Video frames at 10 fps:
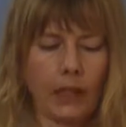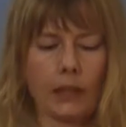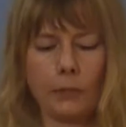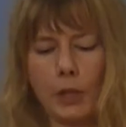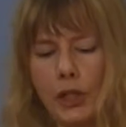
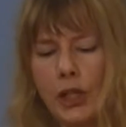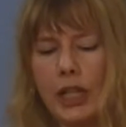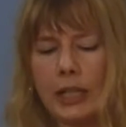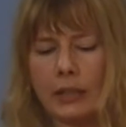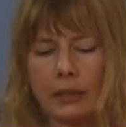The
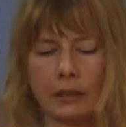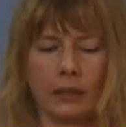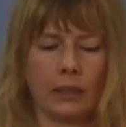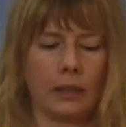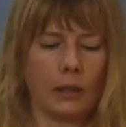machine,
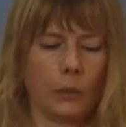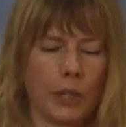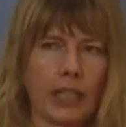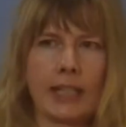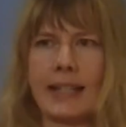
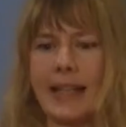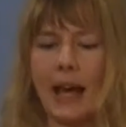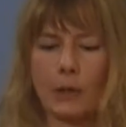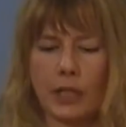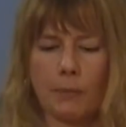with its
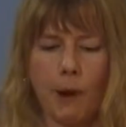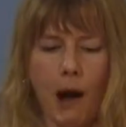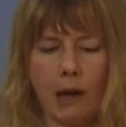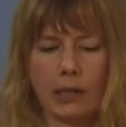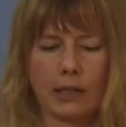1,000
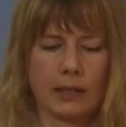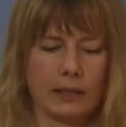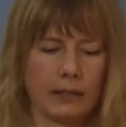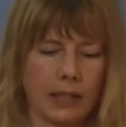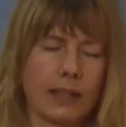parts,
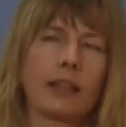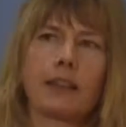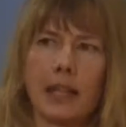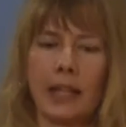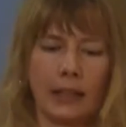is a
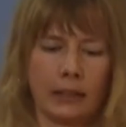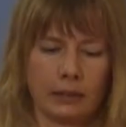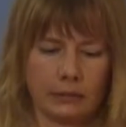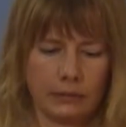thing,